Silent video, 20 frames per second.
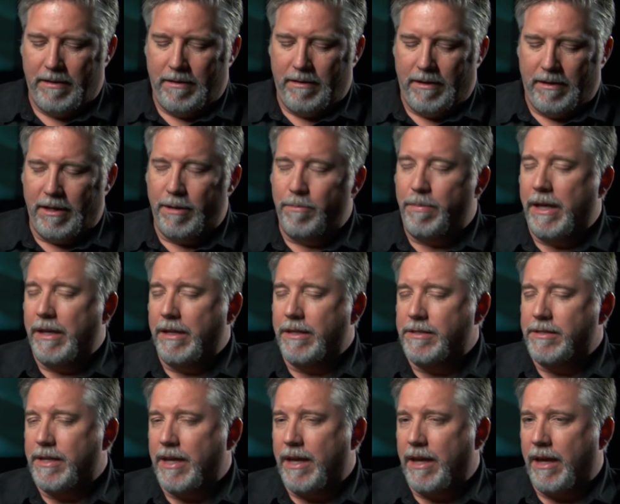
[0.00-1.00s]

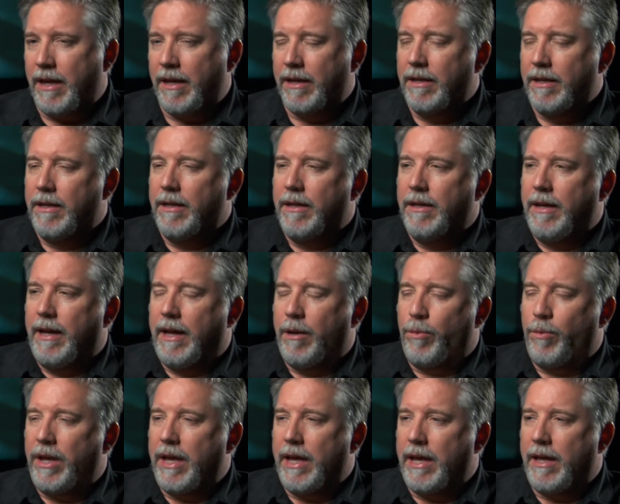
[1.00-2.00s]
Independence Day, and
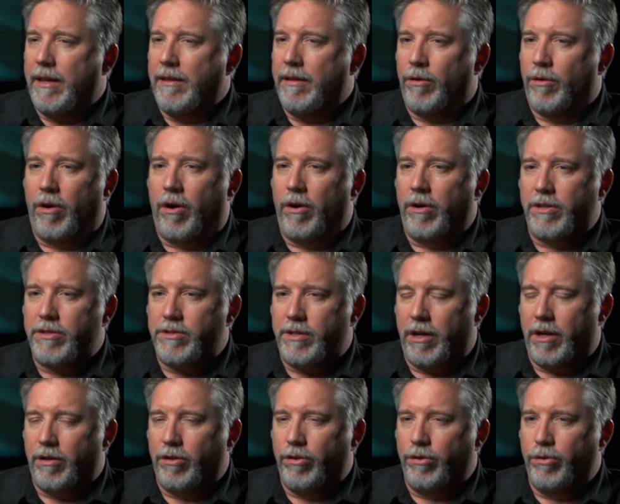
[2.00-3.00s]
we had there are artists
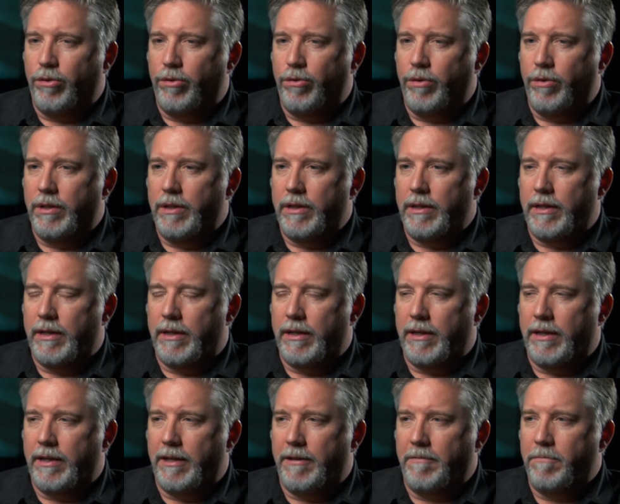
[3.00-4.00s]
there who
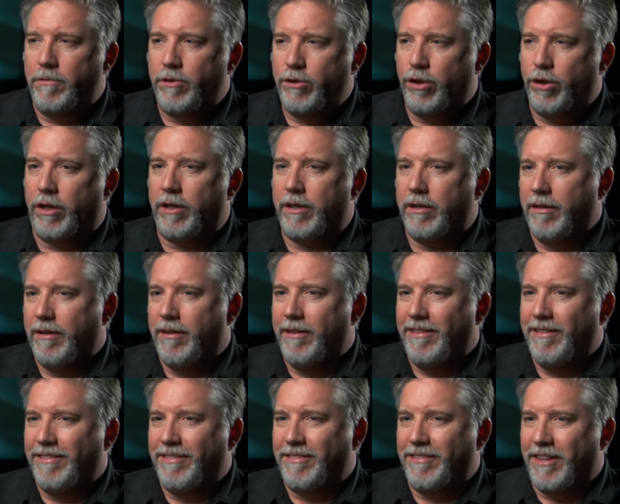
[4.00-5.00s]
uh, took
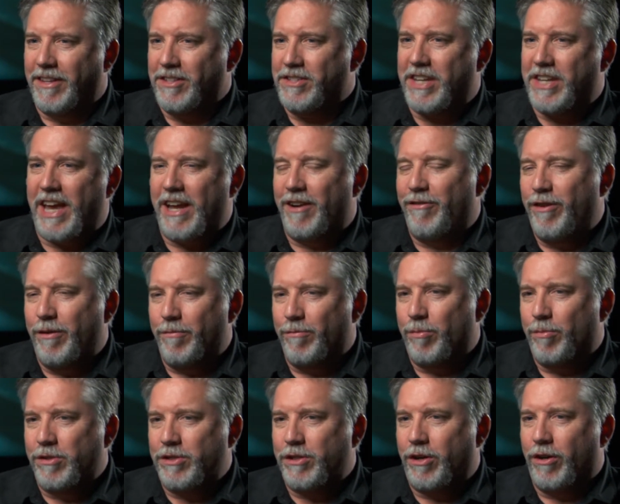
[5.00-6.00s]
a scan of him
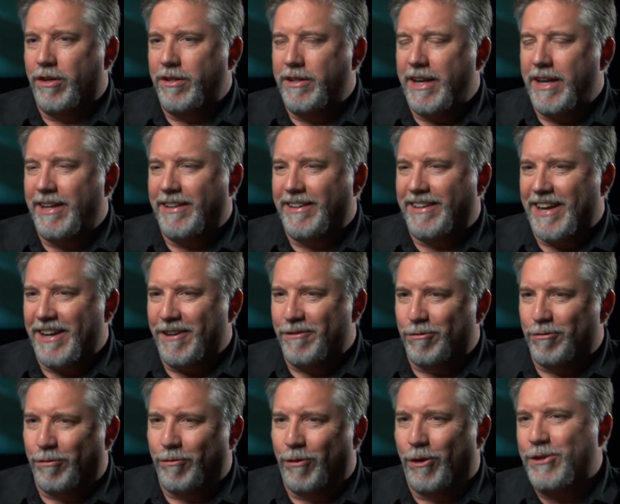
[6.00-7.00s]
from his current day and kind of
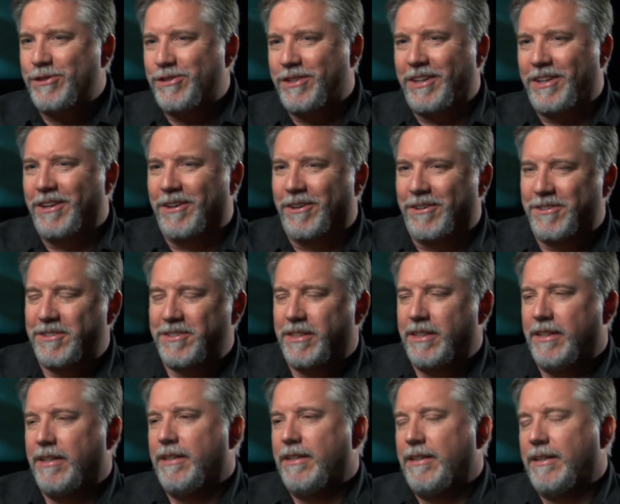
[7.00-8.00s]
reversed the years.
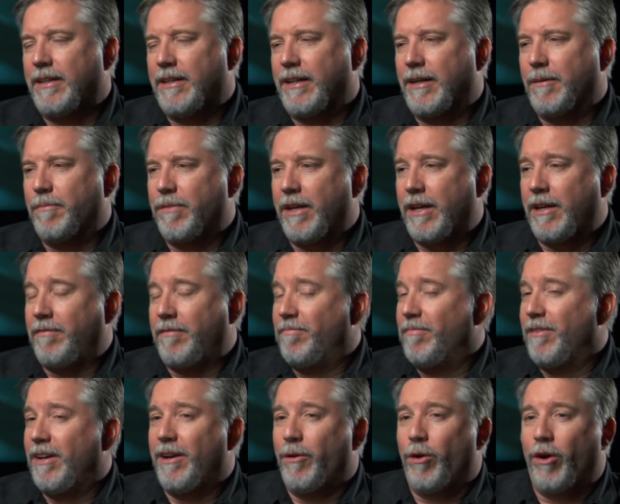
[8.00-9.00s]
Um, they
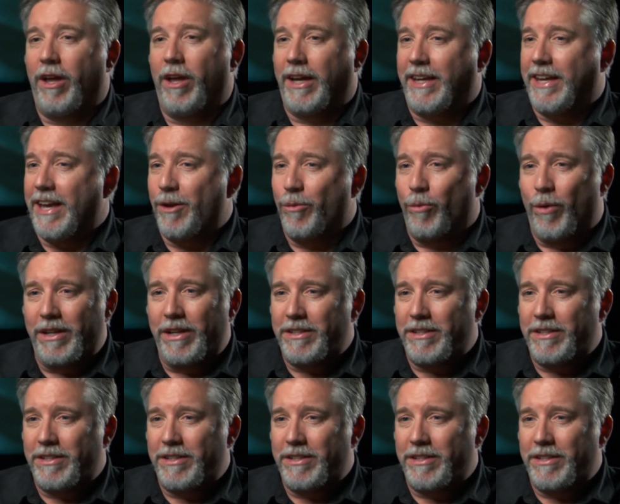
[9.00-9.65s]
again went